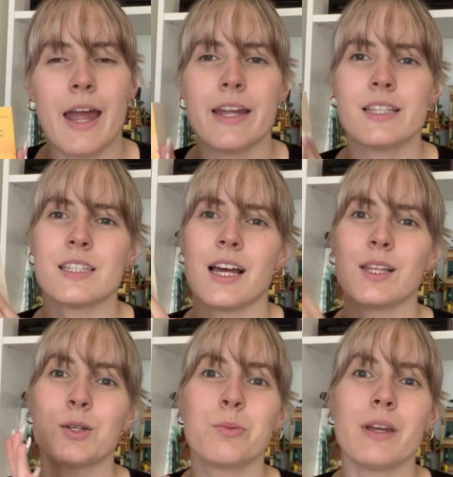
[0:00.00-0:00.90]
It's a
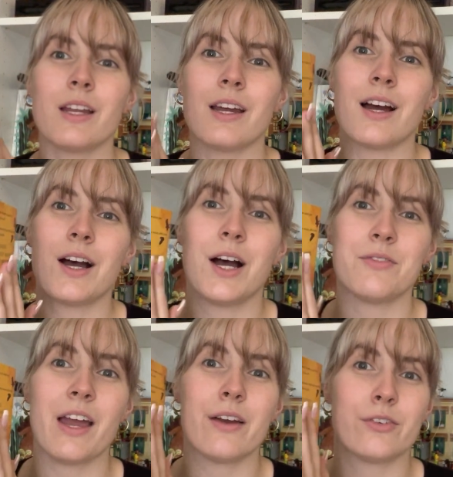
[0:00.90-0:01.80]
little bit of
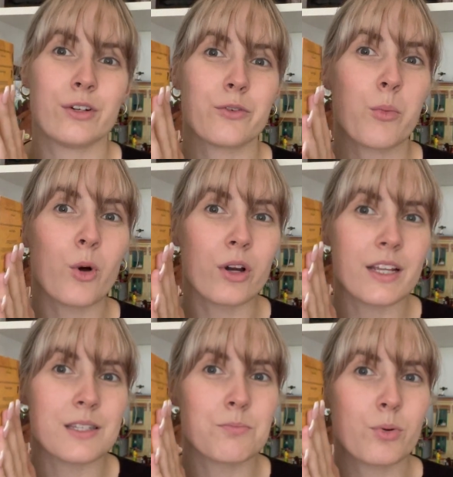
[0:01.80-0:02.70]
a heifer of a book.
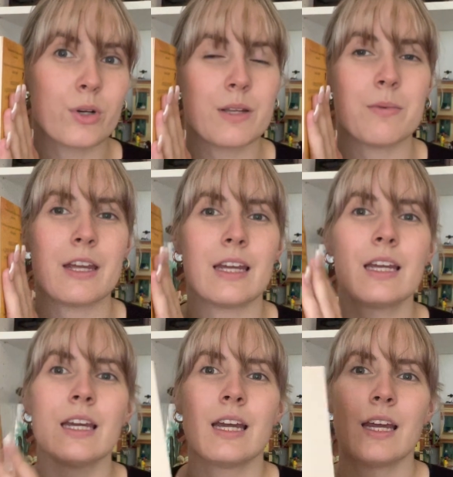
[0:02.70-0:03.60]
It's pretty
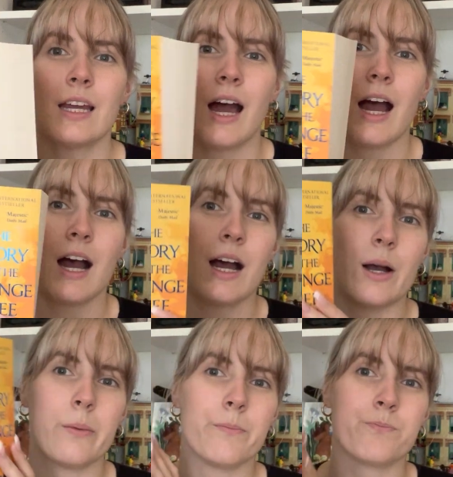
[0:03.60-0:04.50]
big,
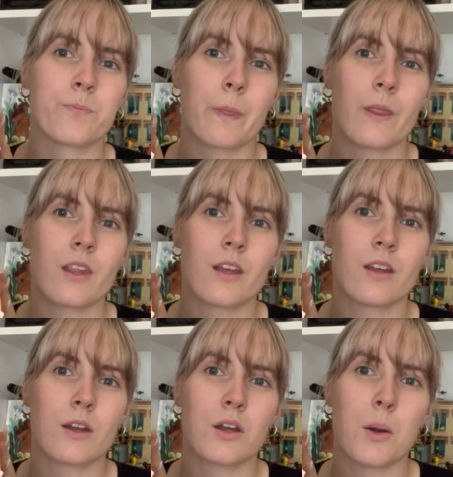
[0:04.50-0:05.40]

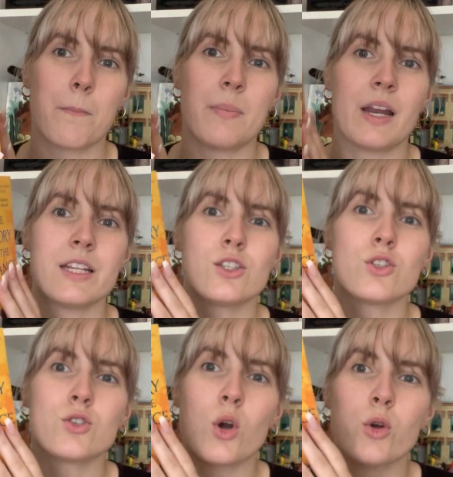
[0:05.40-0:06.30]
but it's
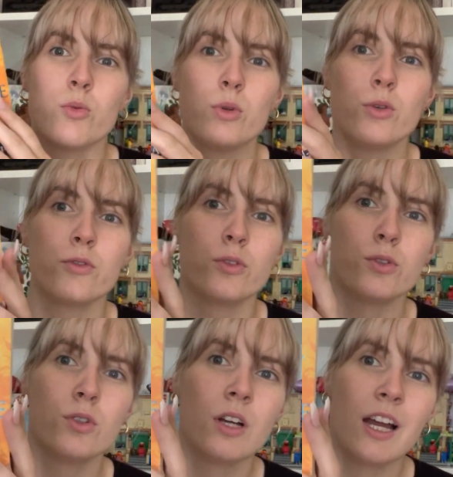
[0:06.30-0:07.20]
so
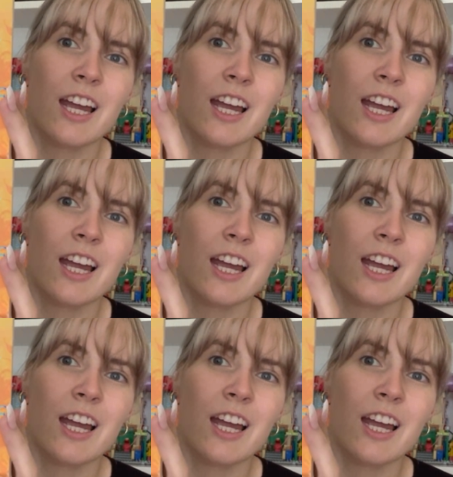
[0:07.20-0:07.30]
beautiful.